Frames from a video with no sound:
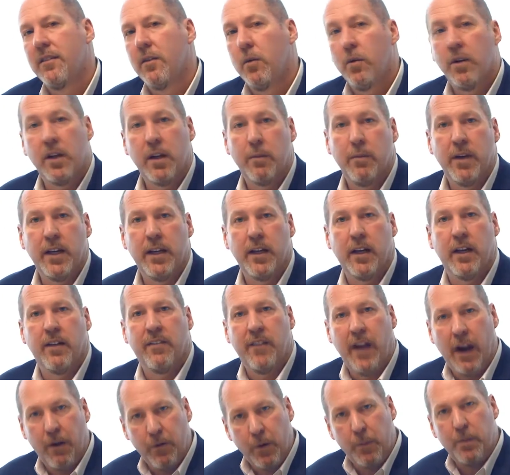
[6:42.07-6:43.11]
Well, it can be done. If
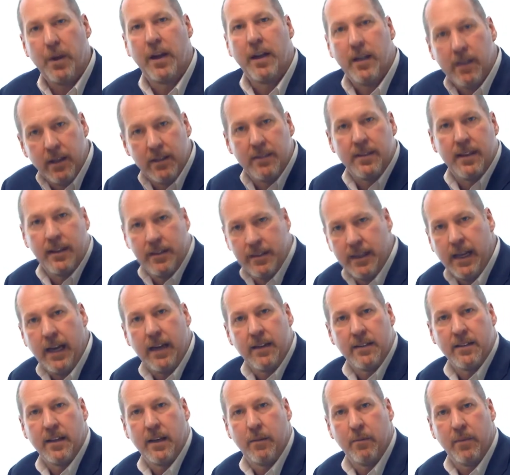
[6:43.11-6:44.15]
everybody does the
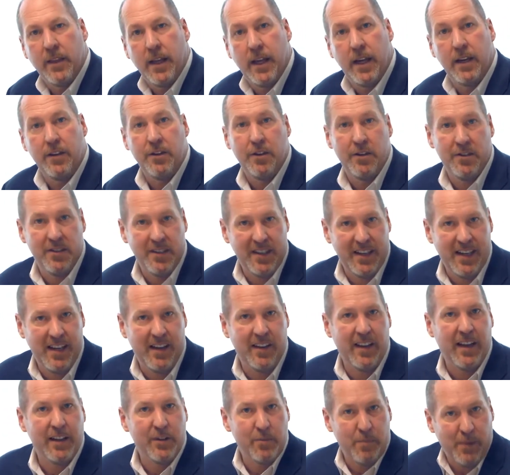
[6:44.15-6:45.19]
exact same thing, do you see
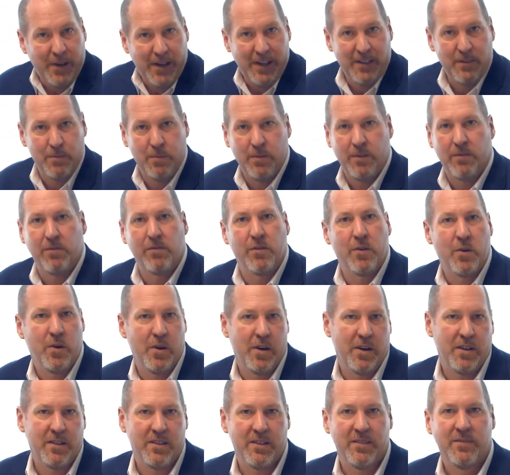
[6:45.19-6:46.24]
how that's possible? Of
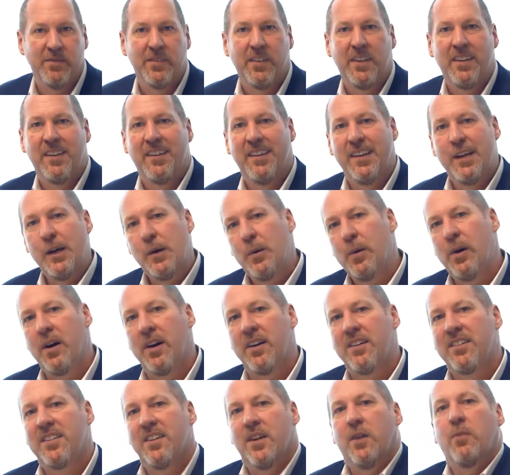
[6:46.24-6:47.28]
course, it
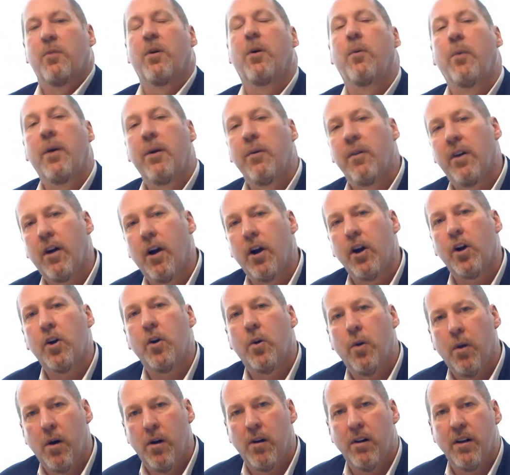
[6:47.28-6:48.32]
works. So what we want, our
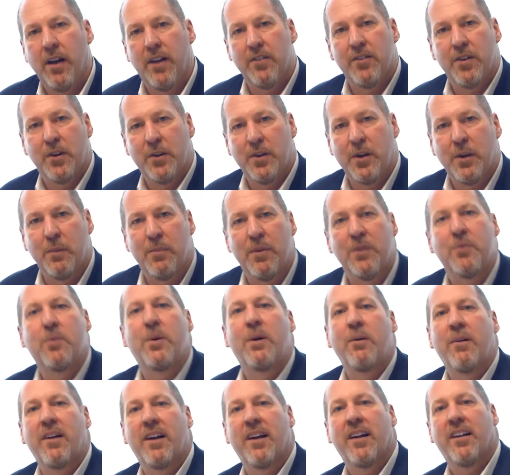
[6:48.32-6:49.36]
goal as a group is we
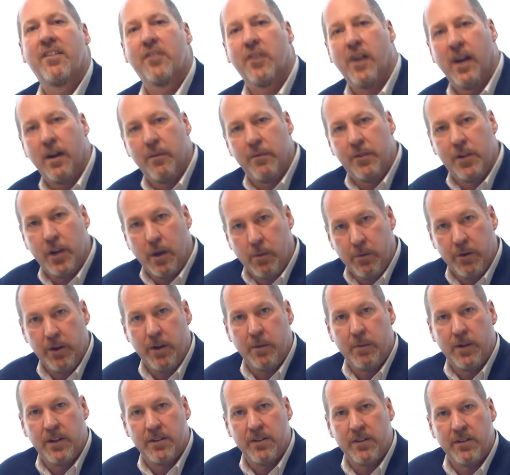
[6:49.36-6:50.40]
want to try to double
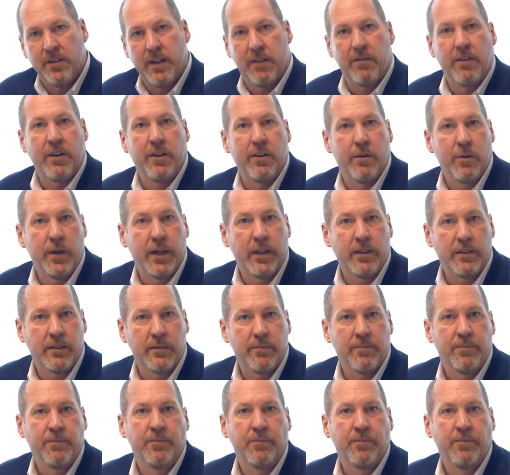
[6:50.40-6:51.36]
your business every 2 weeks.